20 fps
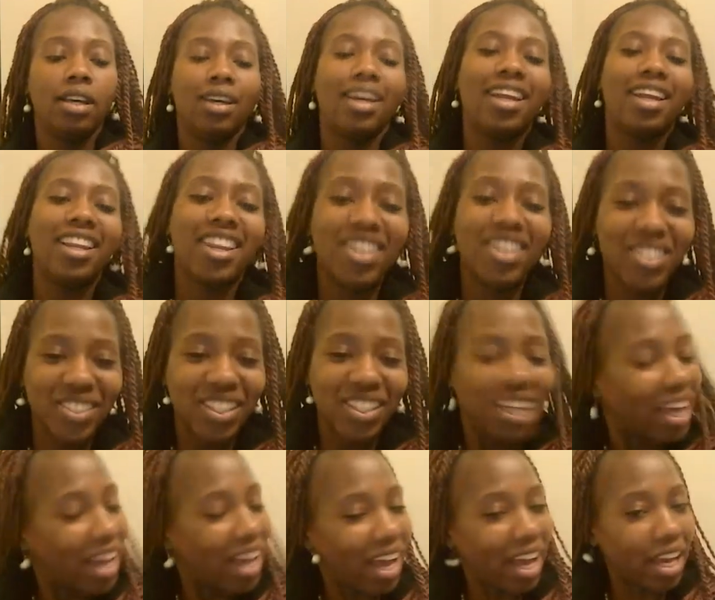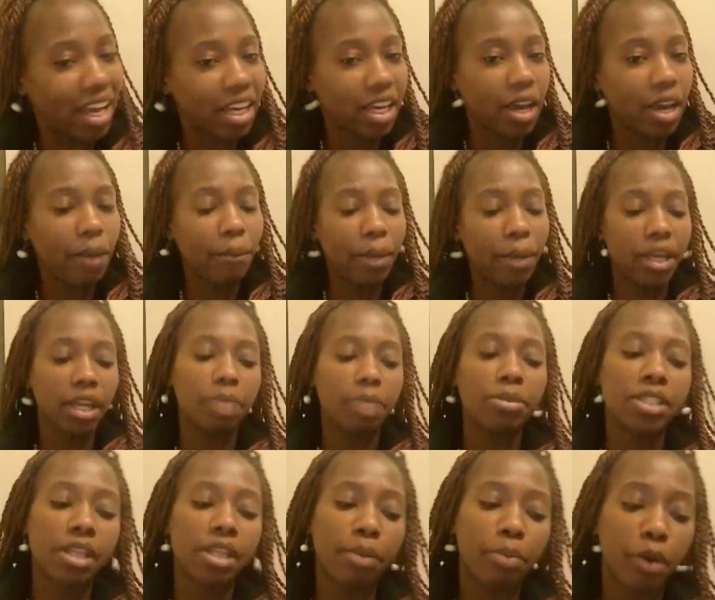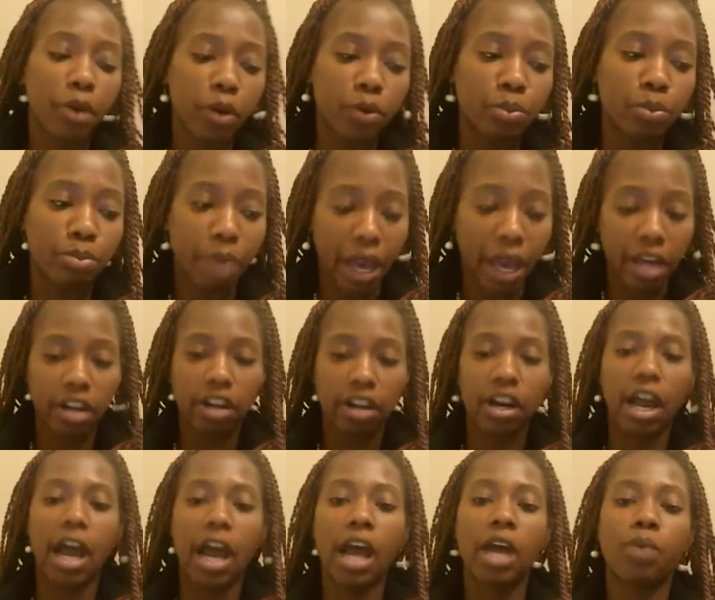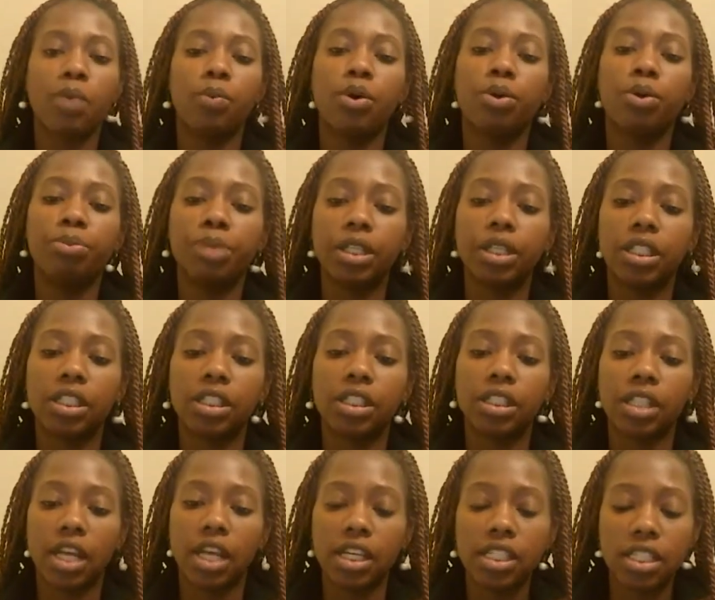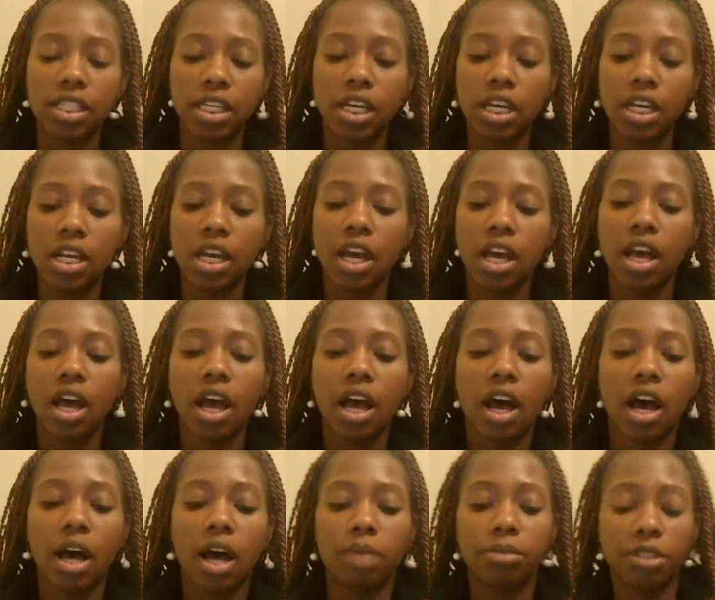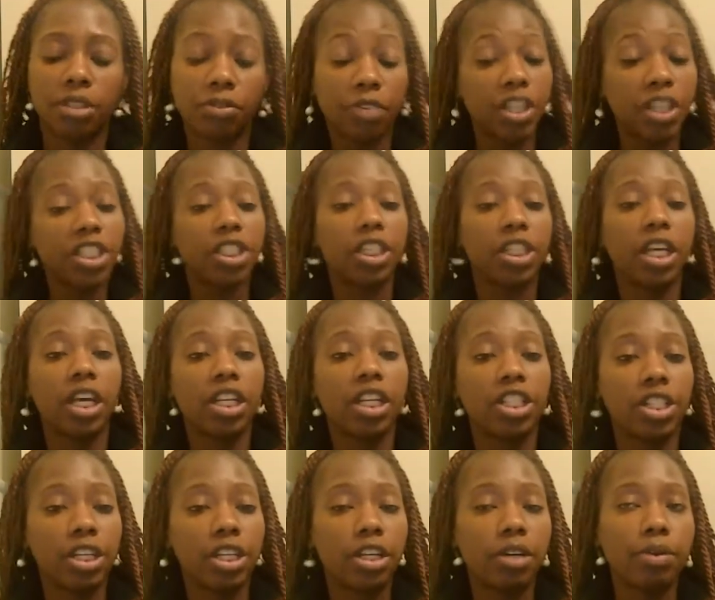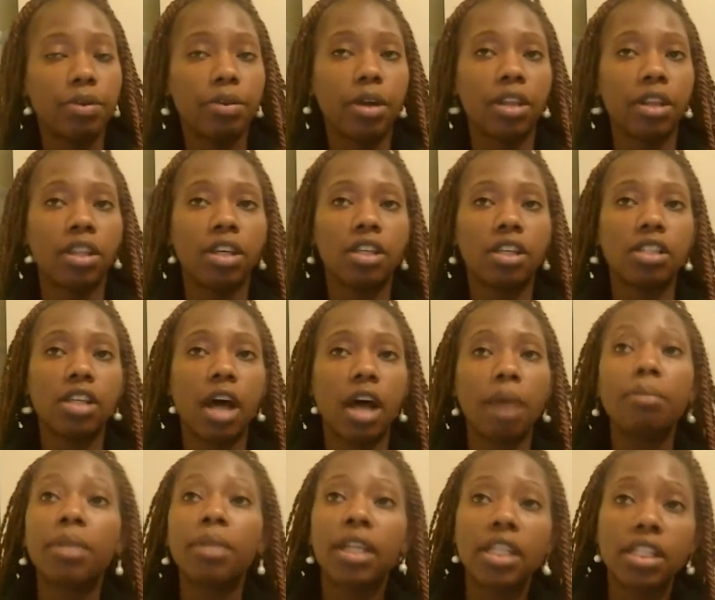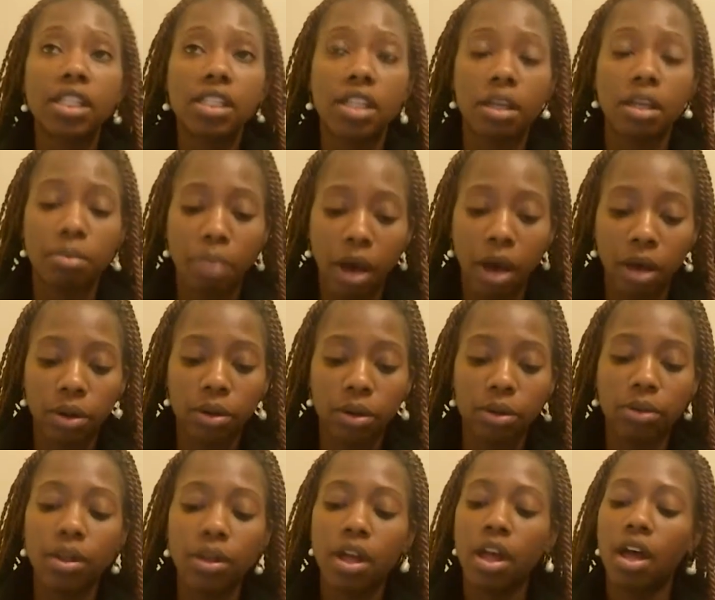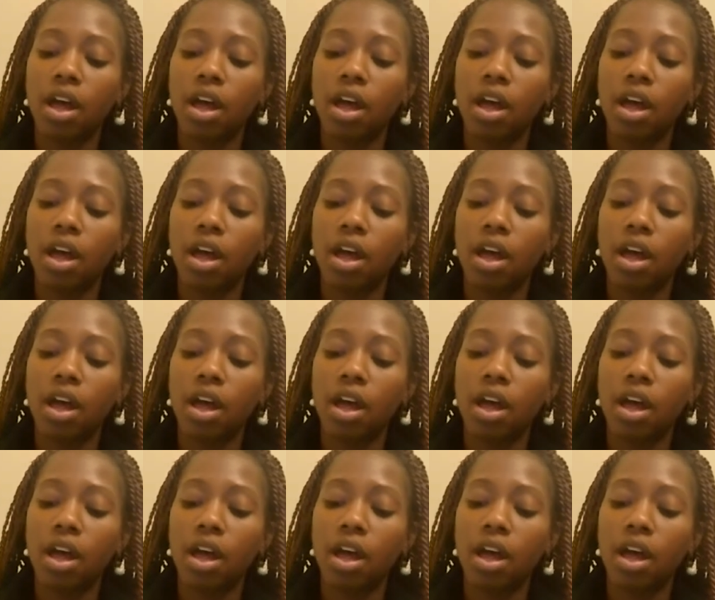Hello, hi. My name is Abiodun Banner. I will be discussing differentiation, the Tomlinson model.